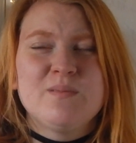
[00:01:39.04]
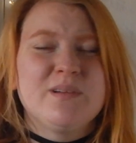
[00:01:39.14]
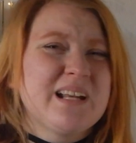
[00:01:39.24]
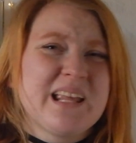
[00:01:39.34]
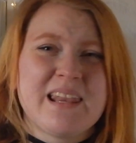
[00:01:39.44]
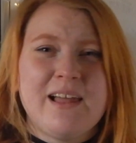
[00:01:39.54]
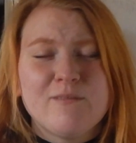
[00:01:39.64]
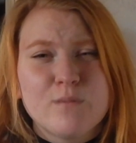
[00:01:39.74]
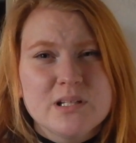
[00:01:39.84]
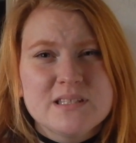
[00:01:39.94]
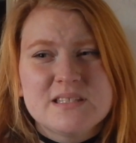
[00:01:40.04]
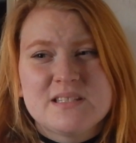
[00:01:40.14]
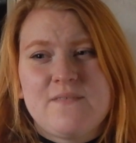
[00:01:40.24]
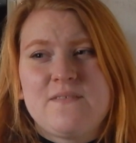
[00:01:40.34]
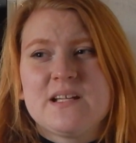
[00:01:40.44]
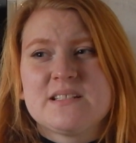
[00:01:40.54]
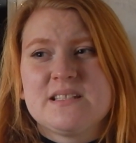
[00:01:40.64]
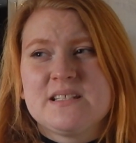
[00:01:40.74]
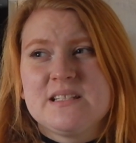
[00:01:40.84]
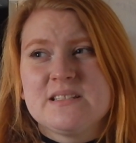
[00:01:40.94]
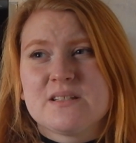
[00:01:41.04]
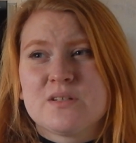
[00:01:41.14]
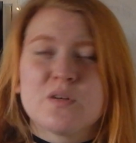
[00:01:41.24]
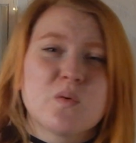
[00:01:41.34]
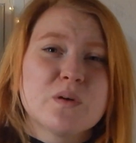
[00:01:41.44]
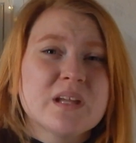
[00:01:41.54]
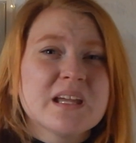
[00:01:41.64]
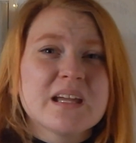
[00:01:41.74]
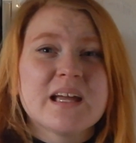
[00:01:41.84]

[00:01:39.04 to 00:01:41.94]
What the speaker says: really in love with. She thinks he's annoying,